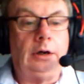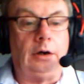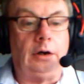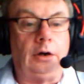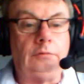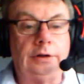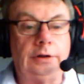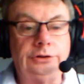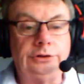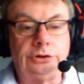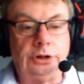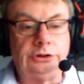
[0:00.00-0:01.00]
our
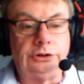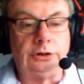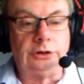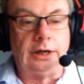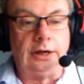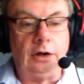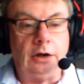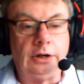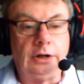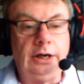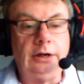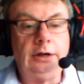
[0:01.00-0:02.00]
registration and
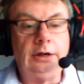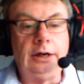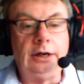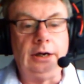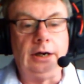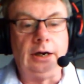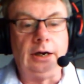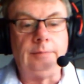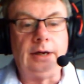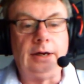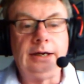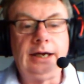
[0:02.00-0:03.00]
login.
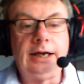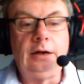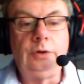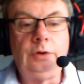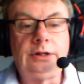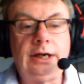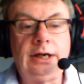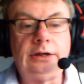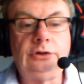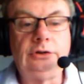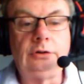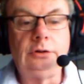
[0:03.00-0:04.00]
And again, with
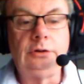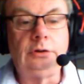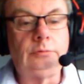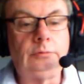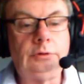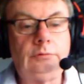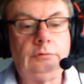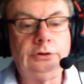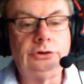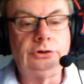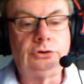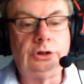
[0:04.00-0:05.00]
that, your with
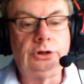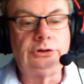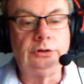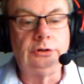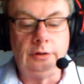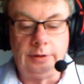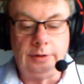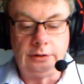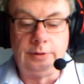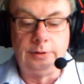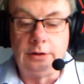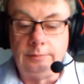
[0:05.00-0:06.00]
registration, you
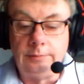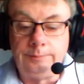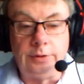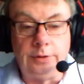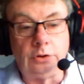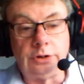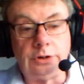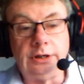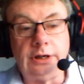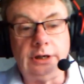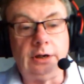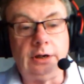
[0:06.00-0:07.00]
might be
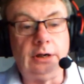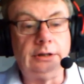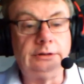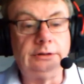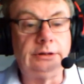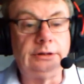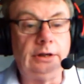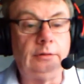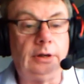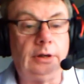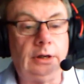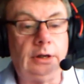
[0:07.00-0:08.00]
looking there and
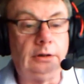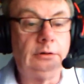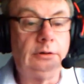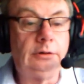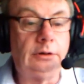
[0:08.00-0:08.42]
saying, well,